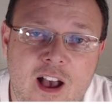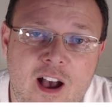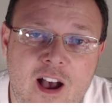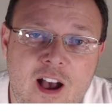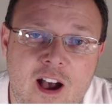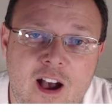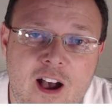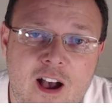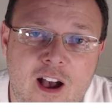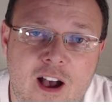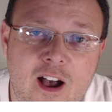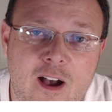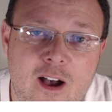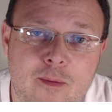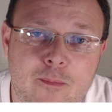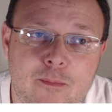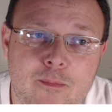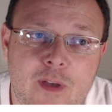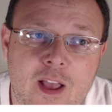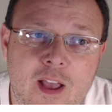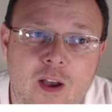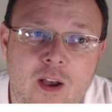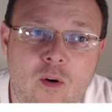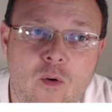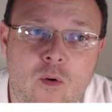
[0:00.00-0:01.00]

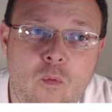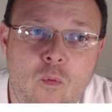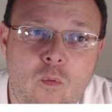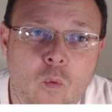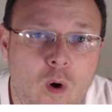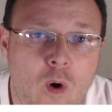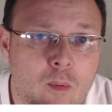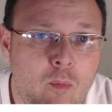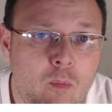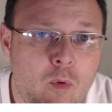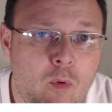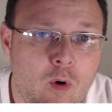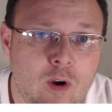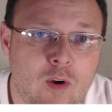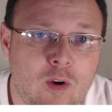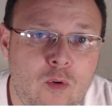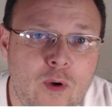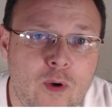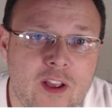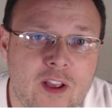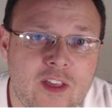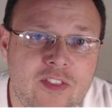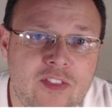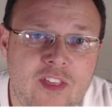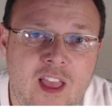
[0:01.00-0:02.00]
Um, one more
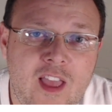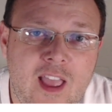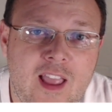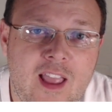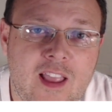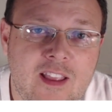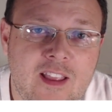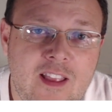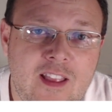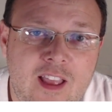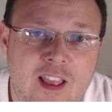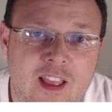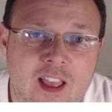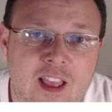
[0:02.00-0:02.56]
quick thing.